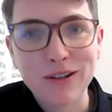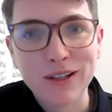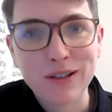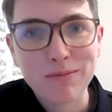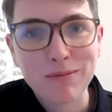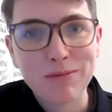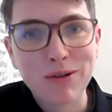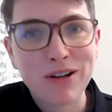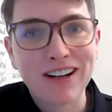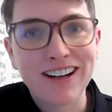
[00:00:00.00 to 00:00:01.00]
I couldn't be
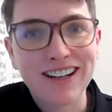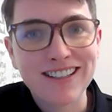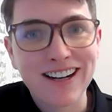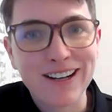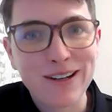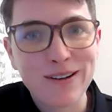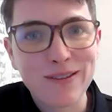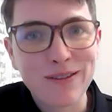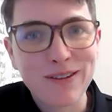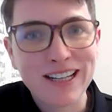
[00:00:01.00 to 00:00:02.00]
more excited
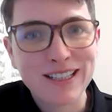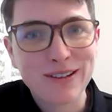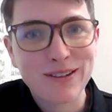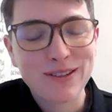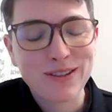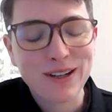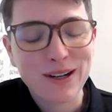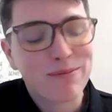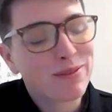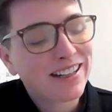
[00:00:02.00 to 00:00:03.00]
that we get to host you
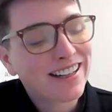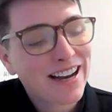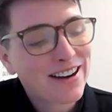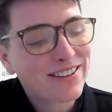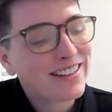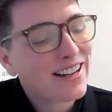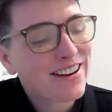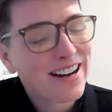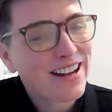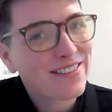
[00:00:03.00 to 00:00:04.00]
here, but now
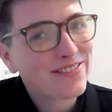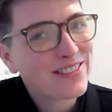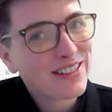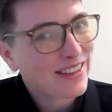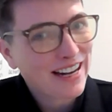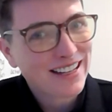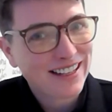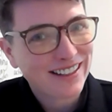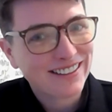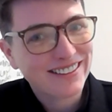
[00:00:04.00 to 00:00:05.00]
I am. So
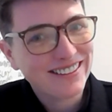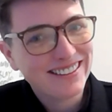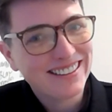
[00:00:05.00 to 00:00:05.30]
thank you.